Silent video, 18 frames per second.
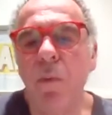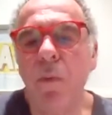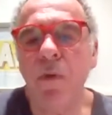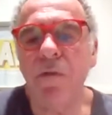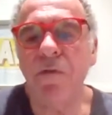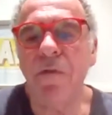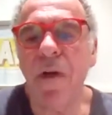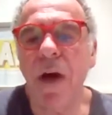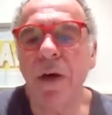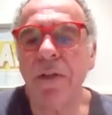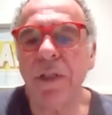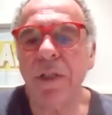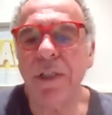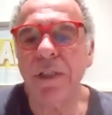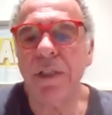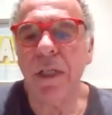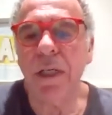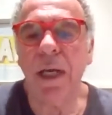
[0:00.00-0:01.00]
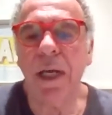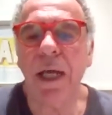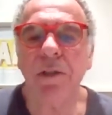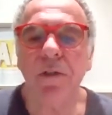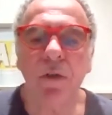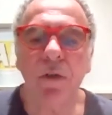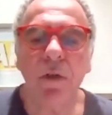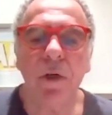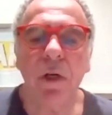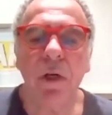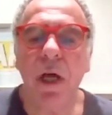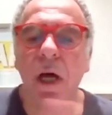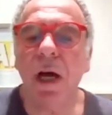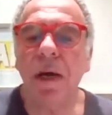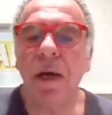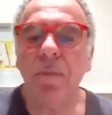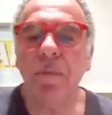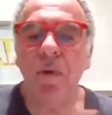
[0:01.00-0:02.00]
we've found is that lateral
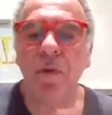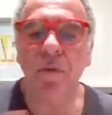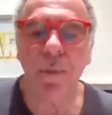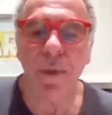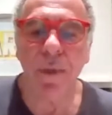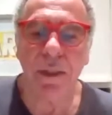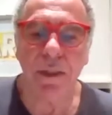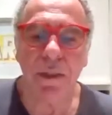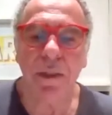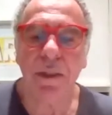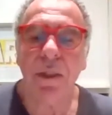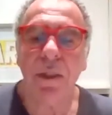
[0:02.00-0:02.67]
eye movement